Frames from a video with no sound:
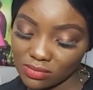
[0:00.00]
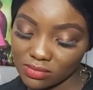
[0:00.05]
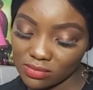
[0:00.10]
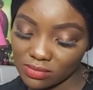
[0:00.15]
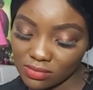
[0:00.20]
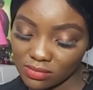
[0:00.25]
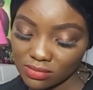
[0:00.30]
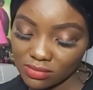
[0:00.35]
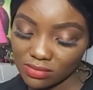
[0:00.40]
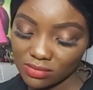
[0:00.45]

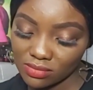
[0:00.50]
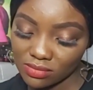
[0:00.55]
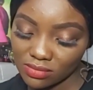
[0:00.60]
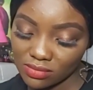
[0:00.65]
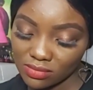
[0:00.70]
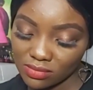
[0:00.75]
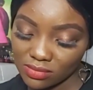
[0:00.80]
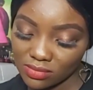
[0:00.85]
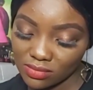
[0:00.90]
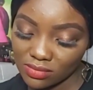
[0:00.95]

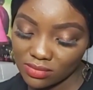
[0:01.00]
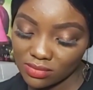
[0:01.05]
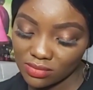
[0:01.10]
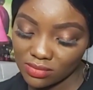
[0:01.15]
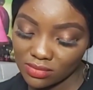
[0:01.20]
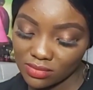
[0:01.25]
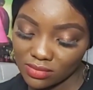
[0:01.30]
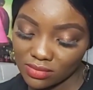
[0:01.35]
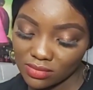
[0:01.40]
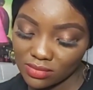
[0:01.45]

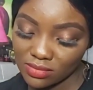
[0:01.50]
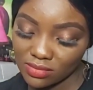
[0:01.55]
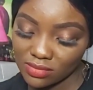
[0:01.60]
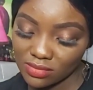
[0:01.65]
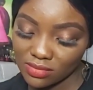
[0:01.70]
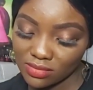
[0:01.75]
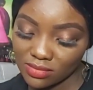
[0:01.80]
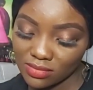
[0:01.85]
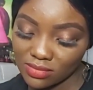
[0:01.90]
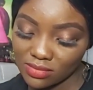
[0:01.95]

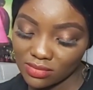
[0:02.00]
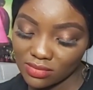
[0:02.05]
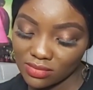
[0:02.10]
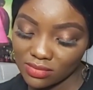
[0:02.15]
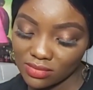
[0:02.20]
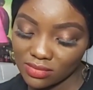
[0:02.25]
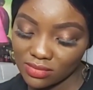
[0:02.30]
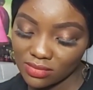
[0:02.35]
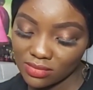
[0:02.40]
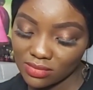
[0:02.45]

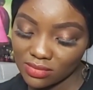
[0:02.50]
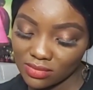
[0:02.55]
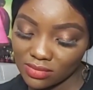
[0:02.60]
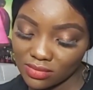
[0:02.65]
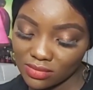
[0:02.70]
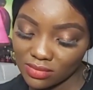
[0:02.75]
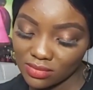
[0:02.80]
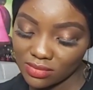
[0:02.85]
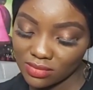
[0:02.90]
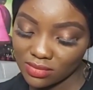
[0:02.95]
(silent)